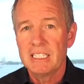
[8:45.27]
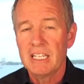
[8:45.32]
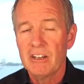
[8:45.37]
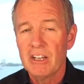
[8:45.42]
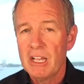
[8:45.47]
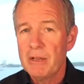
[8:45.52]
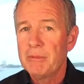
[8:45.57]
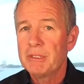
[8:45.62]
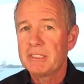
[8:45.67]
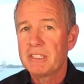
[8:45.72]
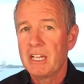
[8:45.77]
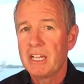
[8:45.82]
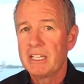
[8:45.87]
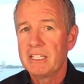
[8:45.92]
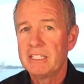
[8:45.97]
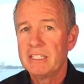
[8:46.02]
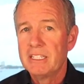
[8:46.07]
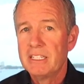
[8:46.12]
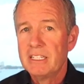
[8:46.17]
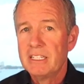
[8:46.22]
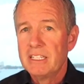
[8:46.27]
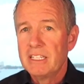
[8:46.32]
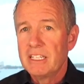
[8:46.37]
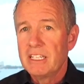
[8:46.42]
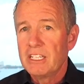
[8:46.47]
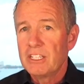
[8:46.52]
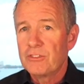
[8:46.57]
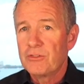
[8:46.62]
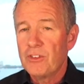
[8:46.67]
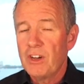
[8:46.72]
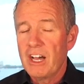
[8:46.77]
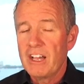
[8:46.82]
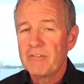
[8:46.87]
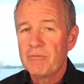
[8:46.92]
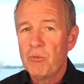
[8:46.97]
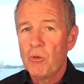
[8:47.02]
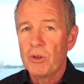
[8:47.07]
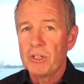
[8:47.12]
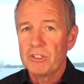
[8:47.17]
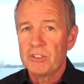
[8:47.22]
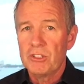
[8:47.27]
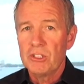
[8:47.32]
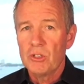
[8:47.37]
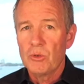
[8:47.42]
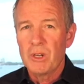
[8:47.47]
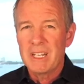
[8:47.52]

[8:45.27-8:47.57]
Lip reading: Now, hematite is 5.2,